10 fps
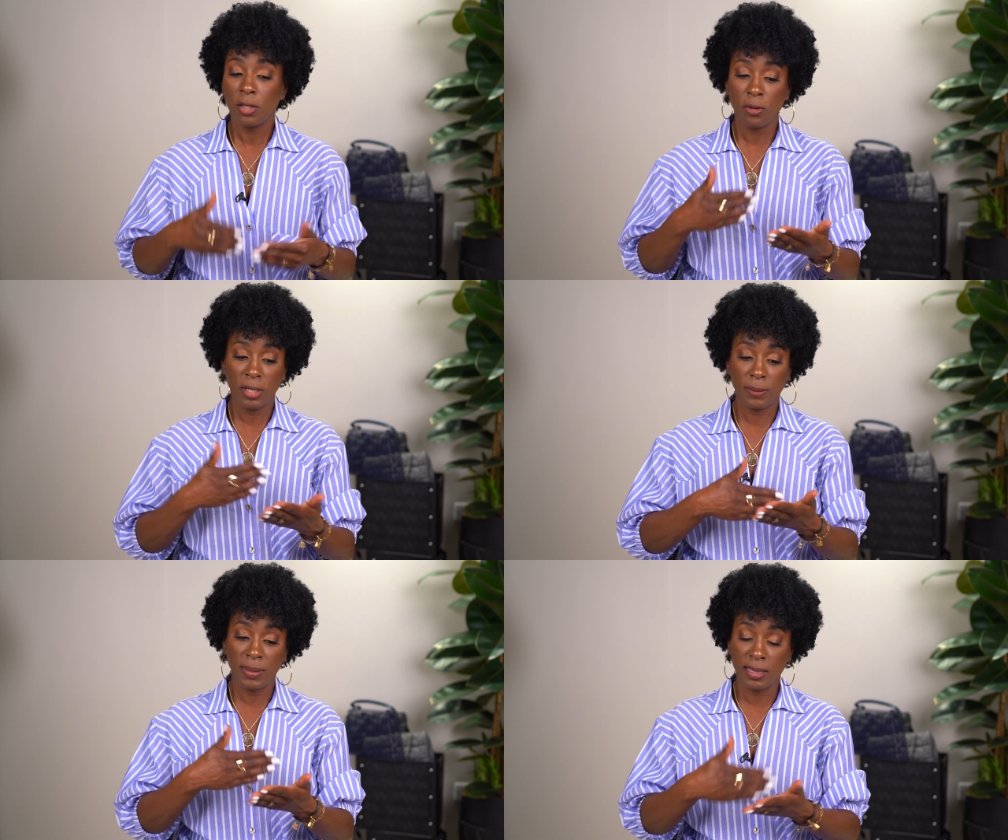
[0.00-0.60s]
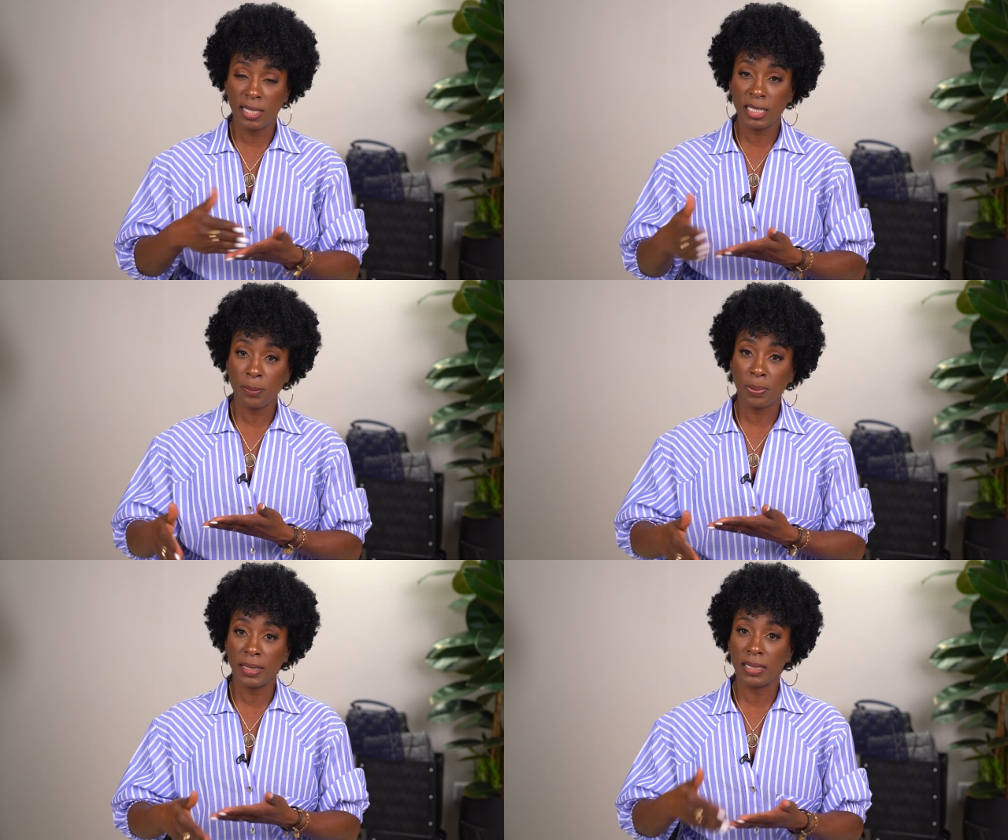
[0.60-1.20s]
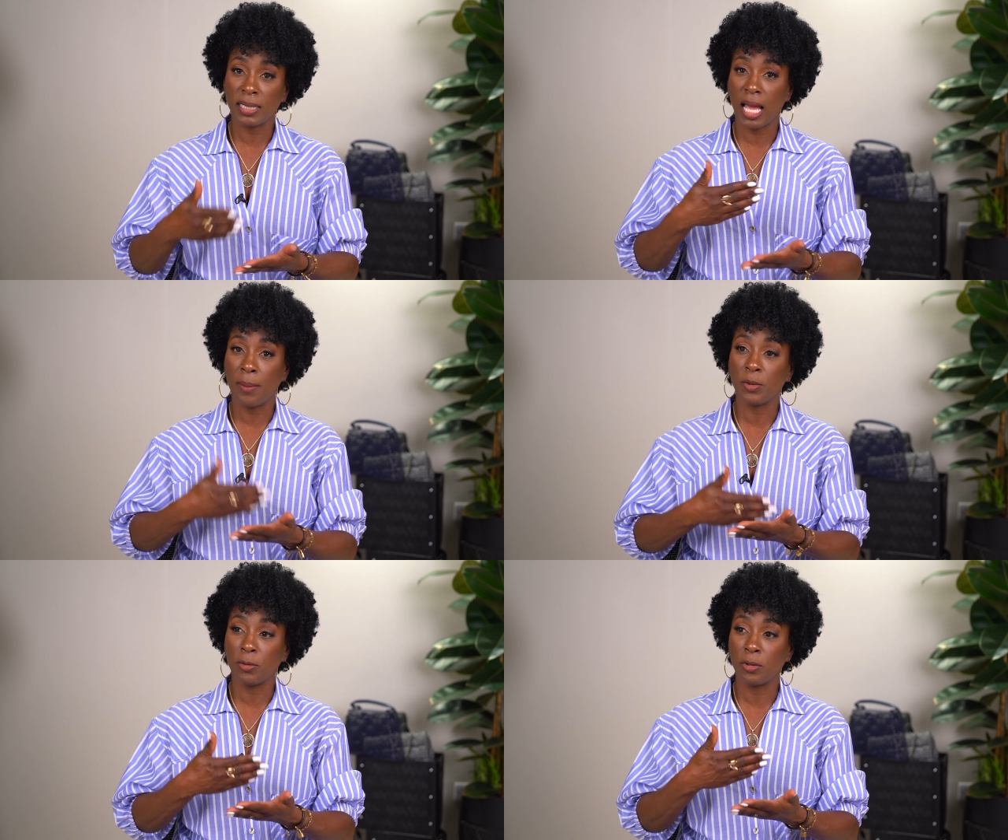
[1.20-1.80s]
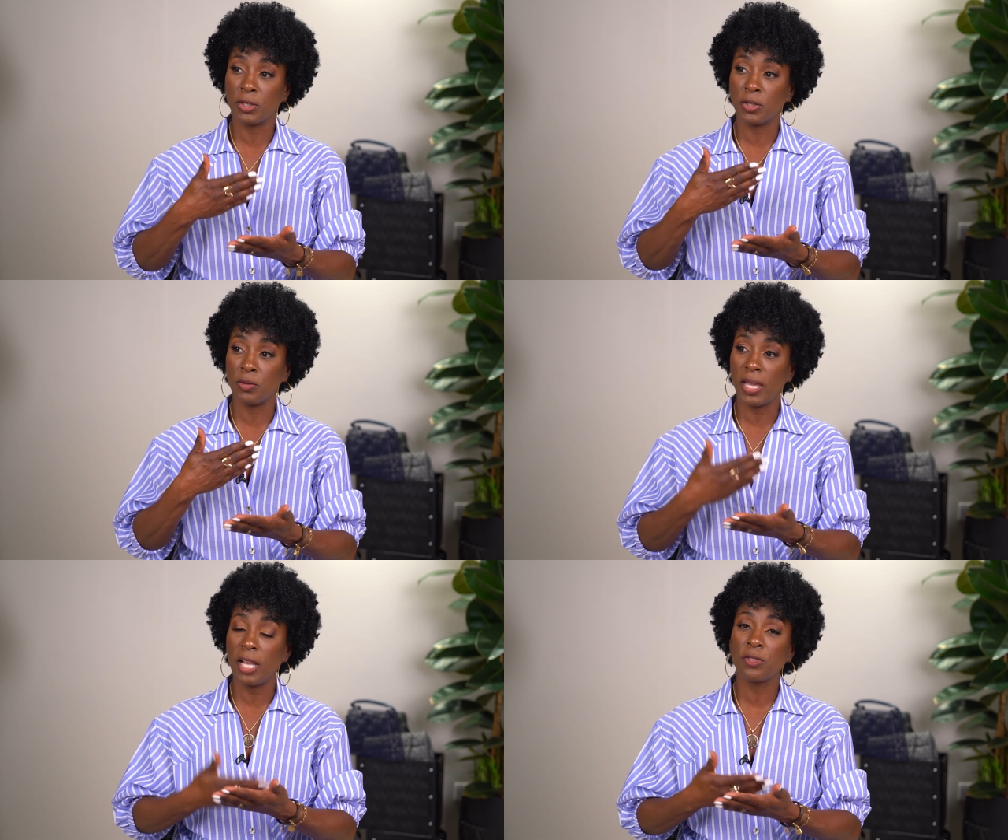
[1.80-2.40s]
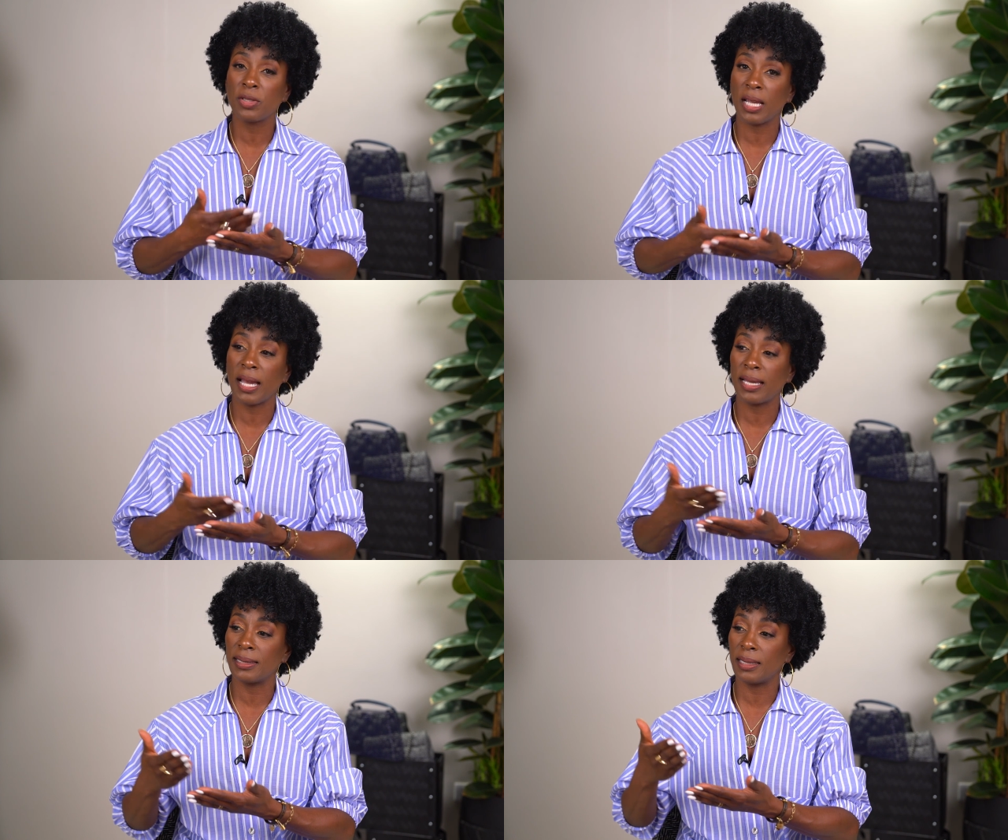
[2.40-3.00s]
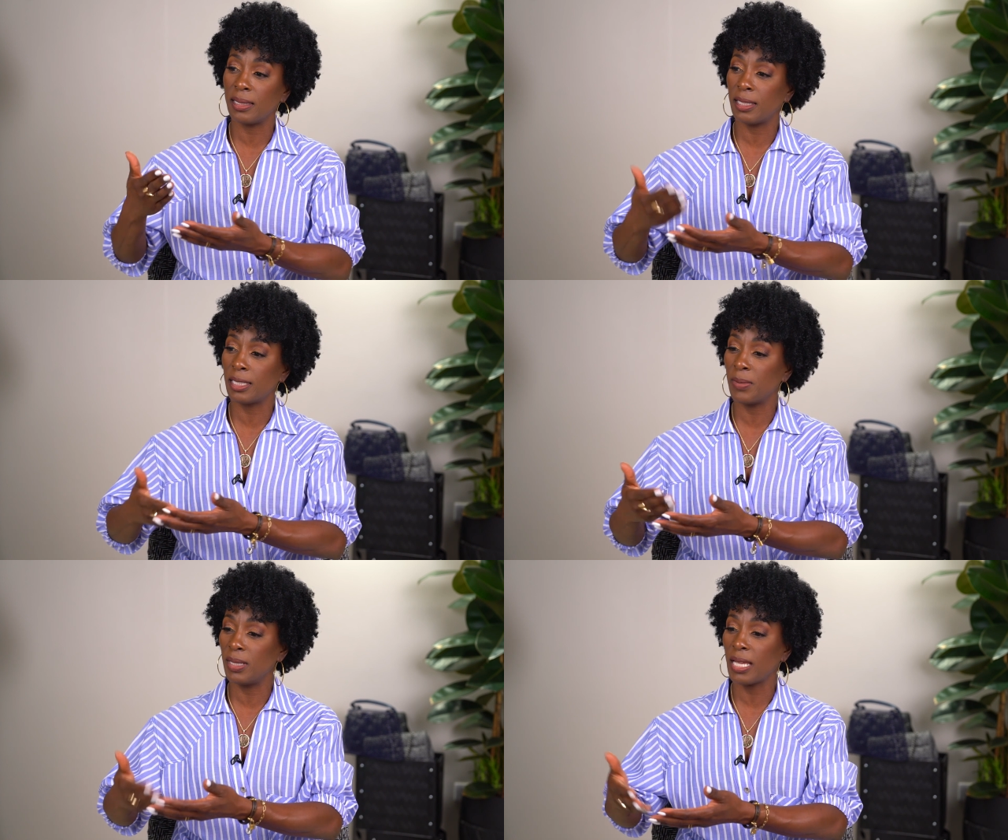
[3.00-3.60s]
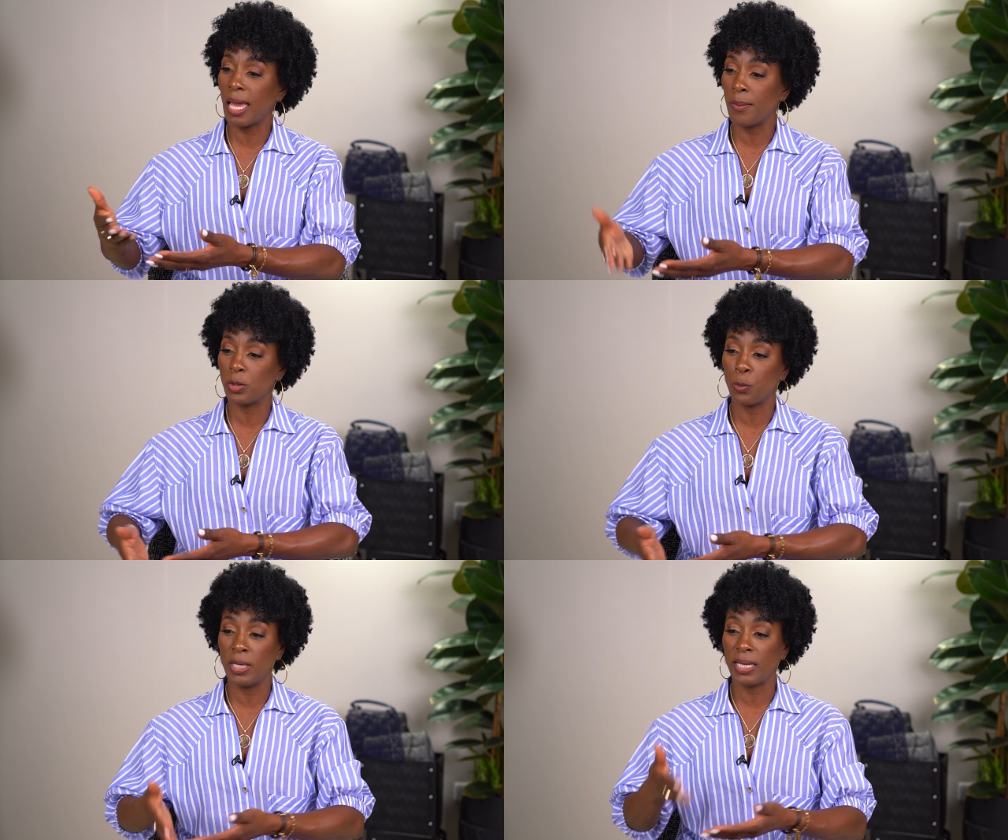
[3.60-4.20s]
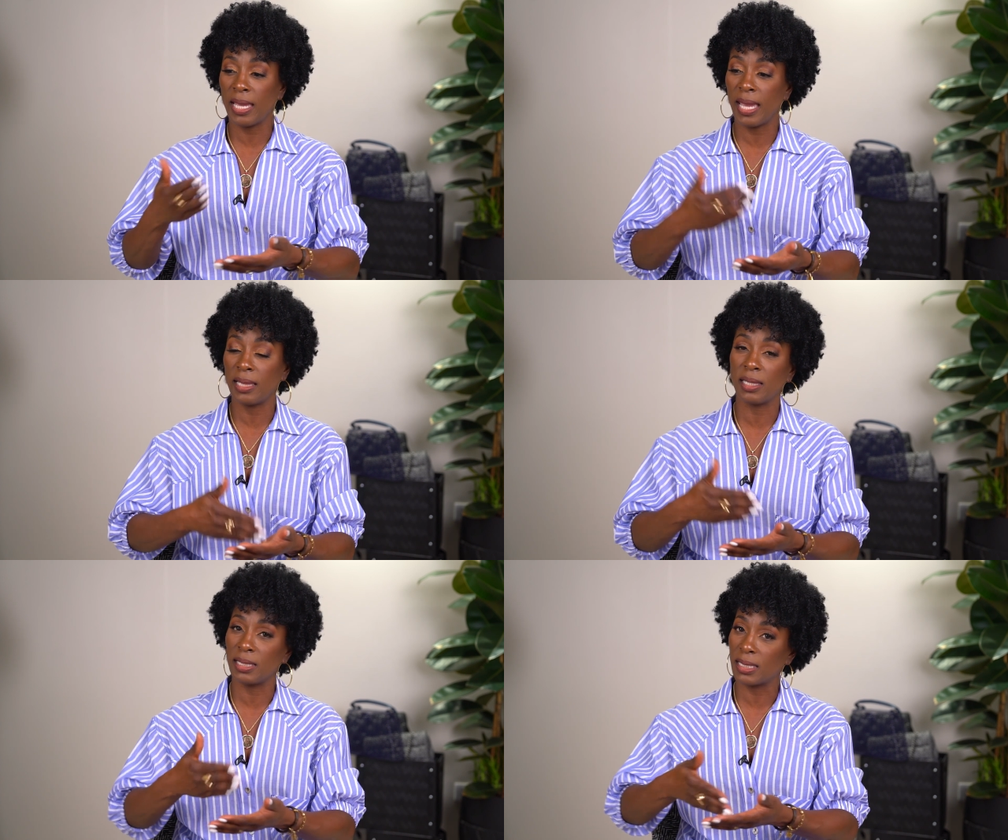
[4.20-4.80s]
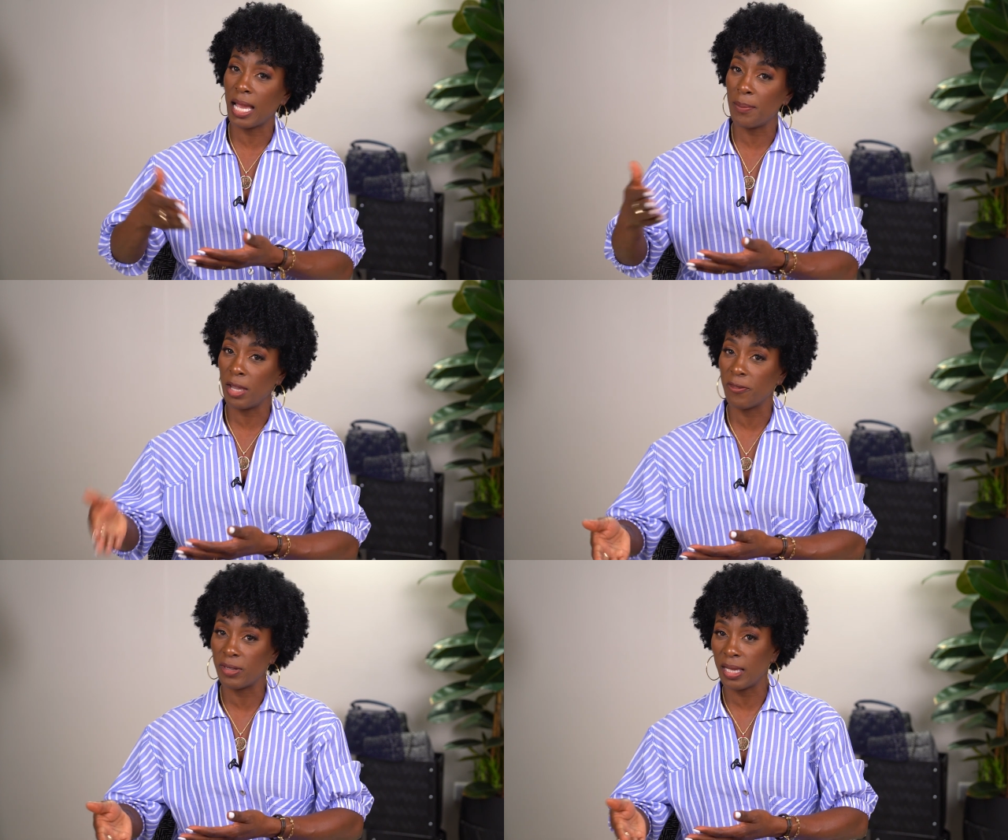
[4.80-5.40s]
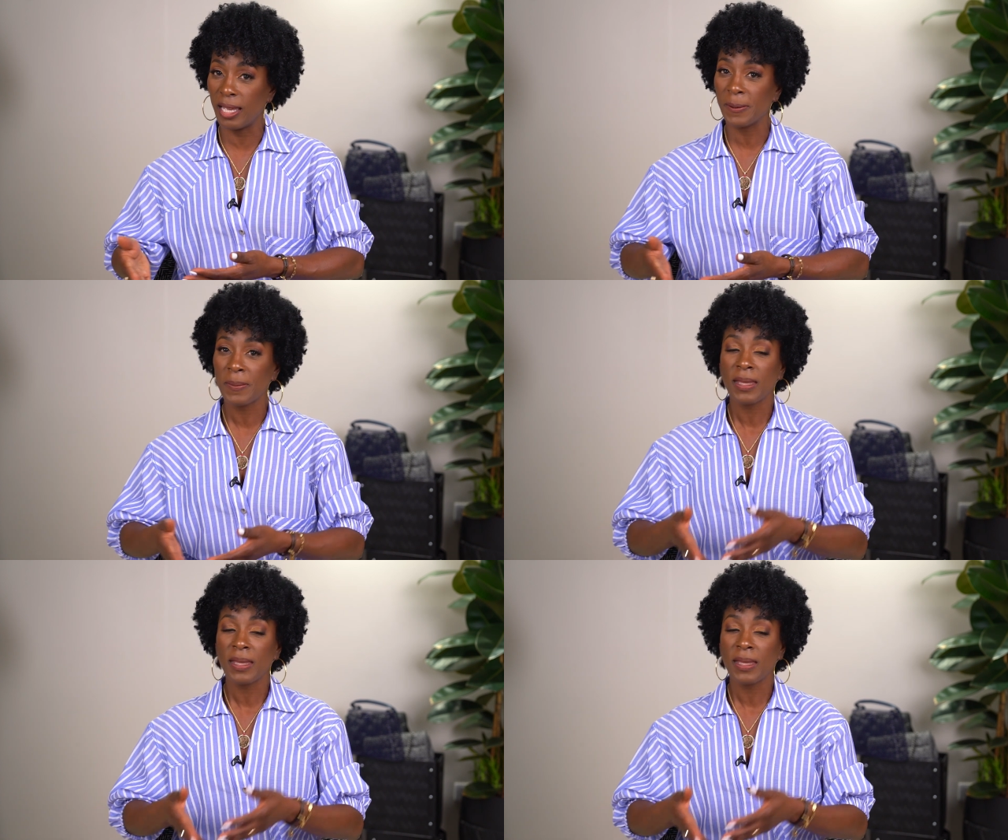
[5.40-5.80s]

You need to be disciplined. I'm going to exercise this many times a week at this time every day.